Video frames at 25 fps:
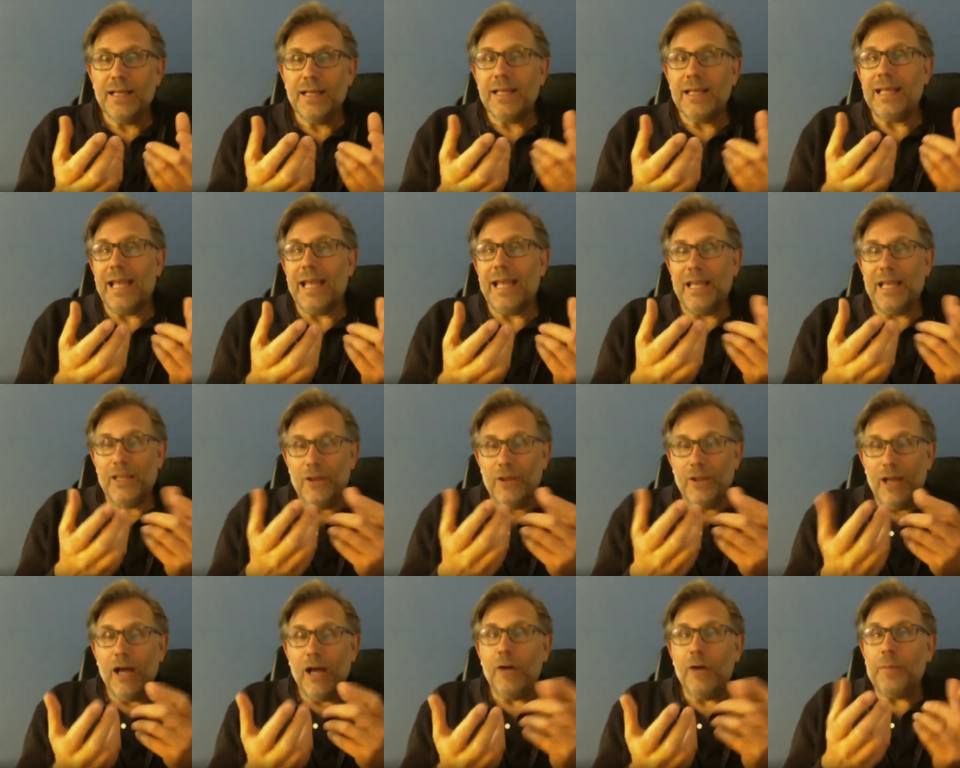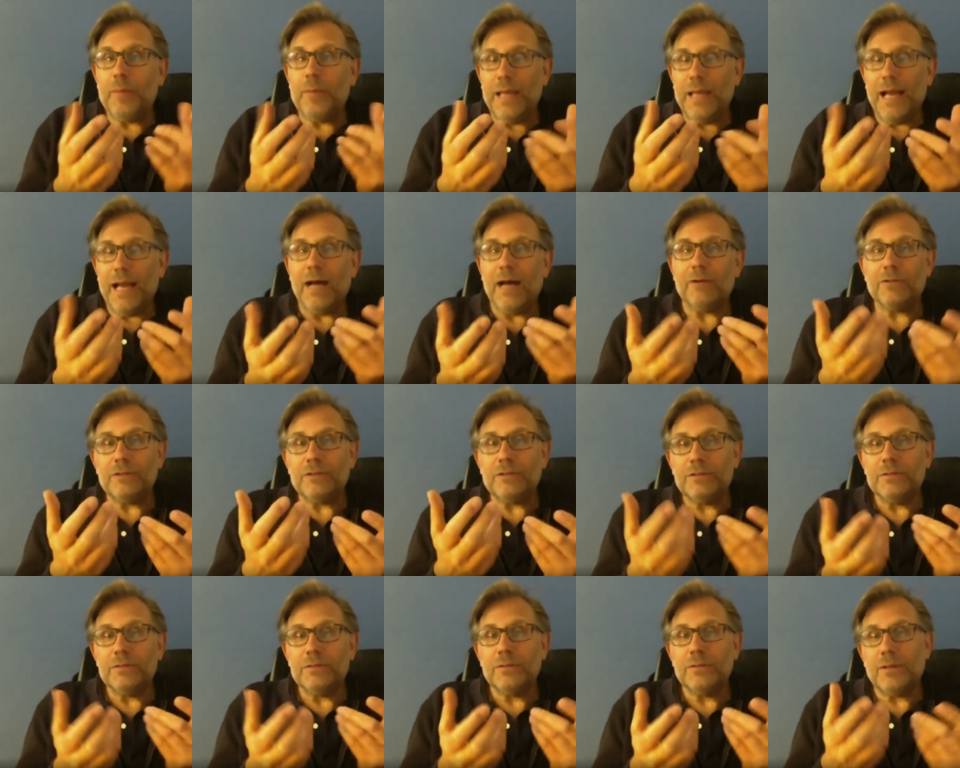Can you help me
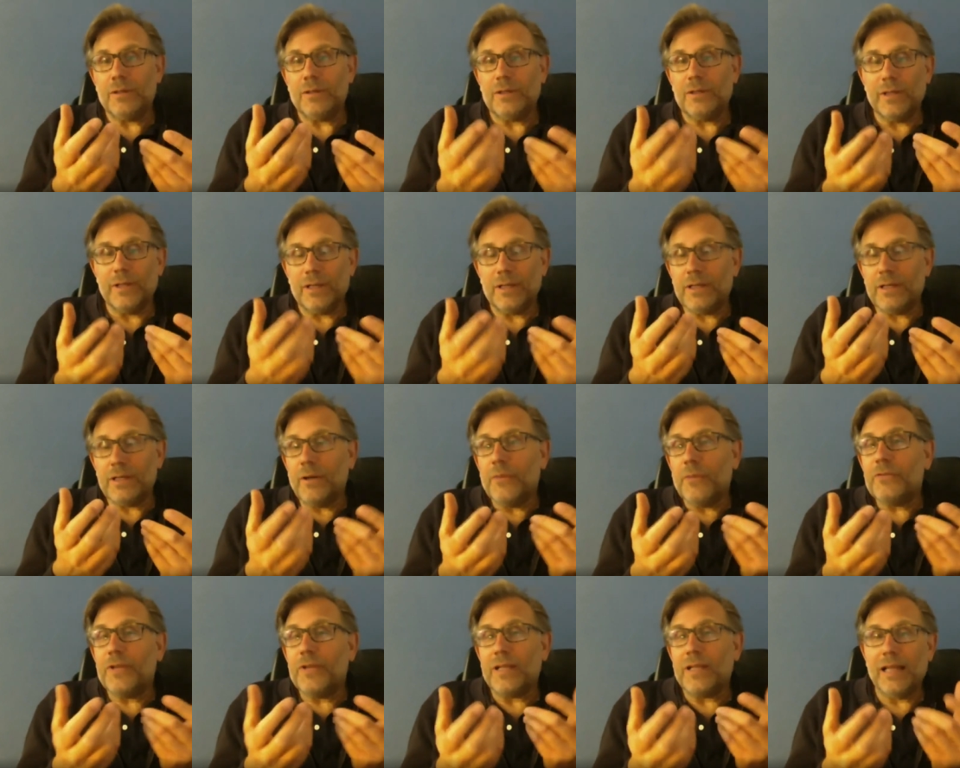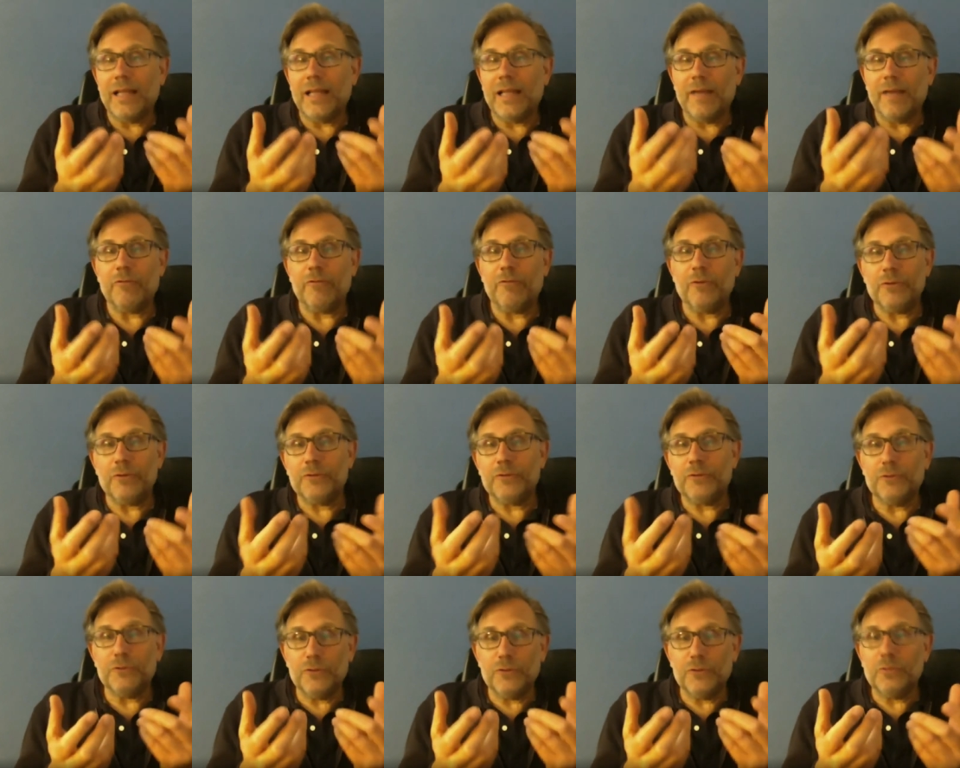out on a content level
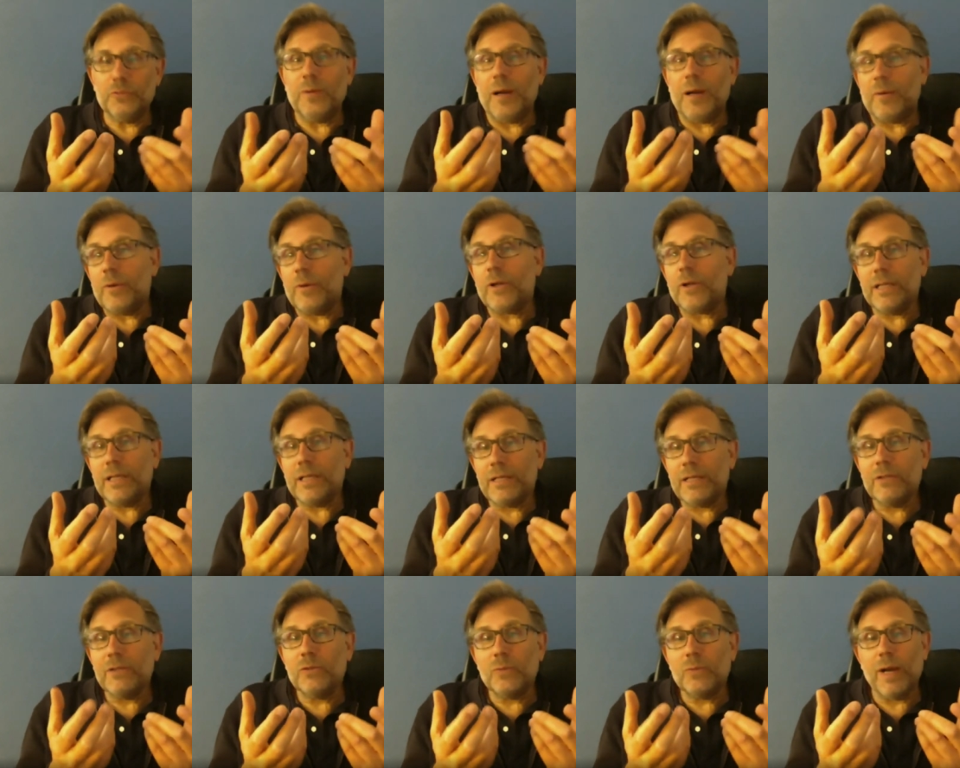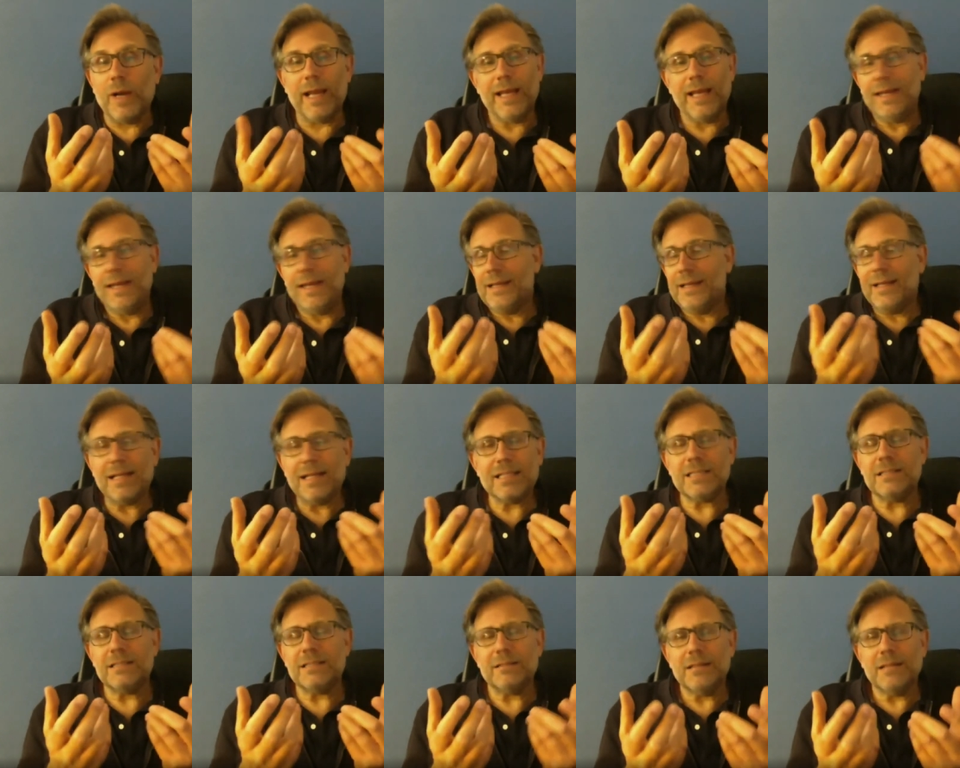to do my work in a good way?
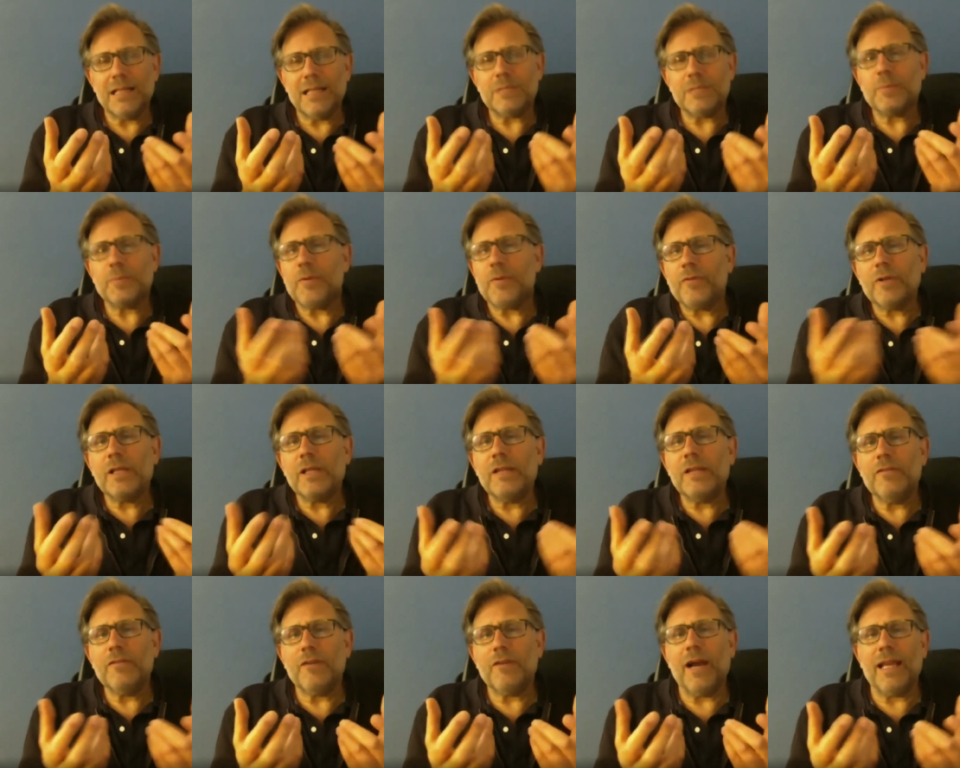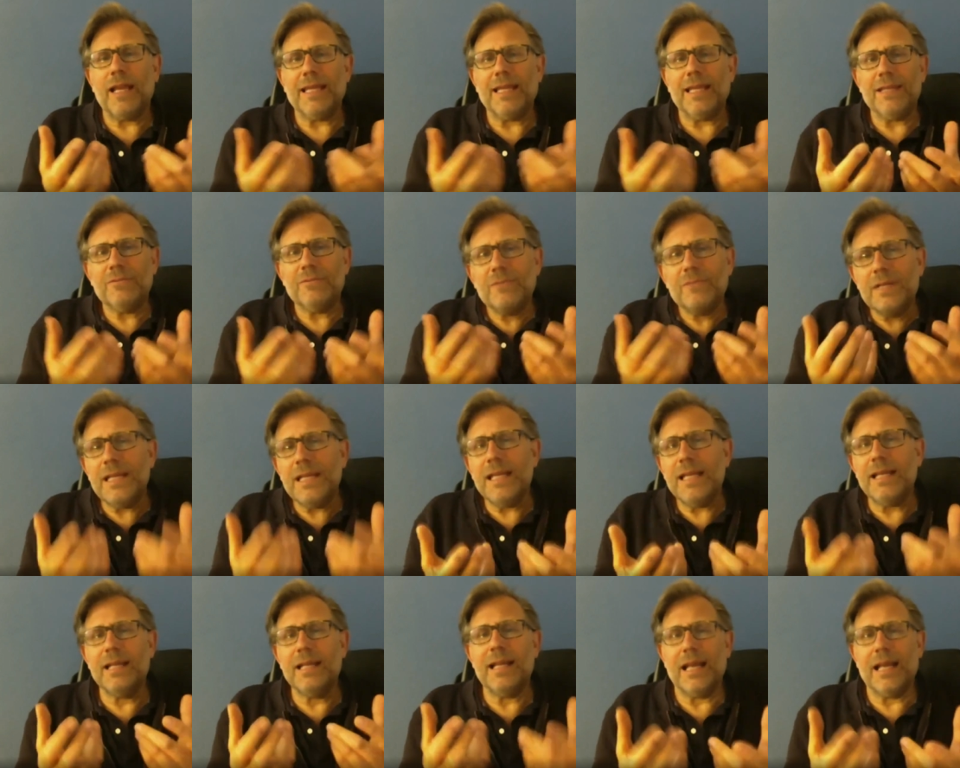That's perfectly fine. You
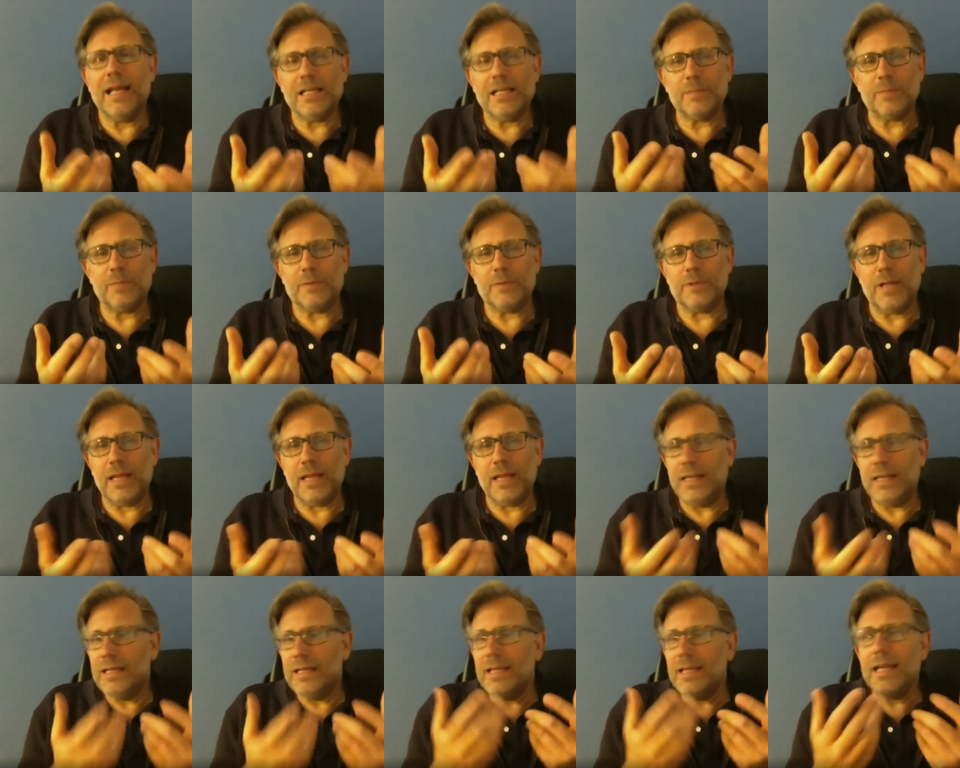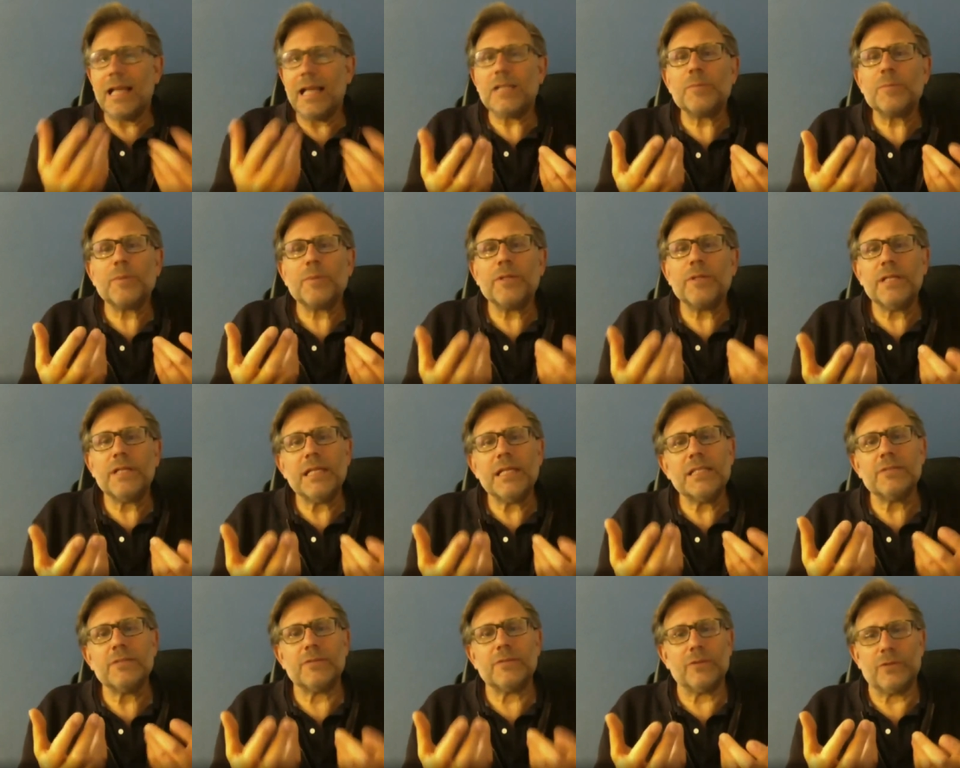need an expert, and you need
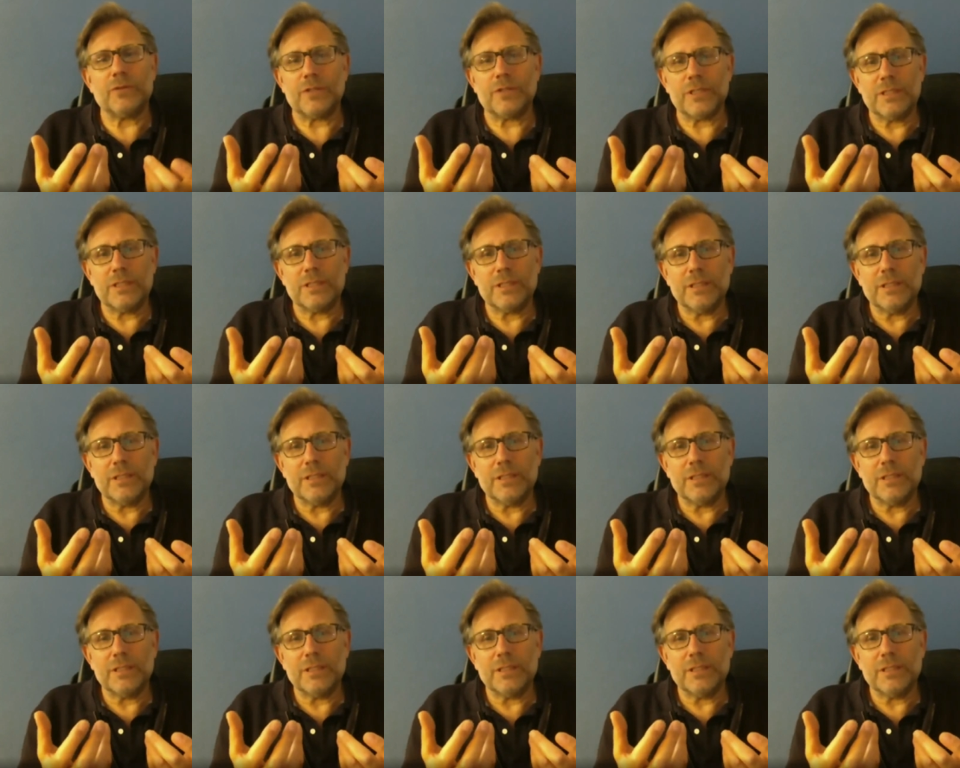expertise, of course.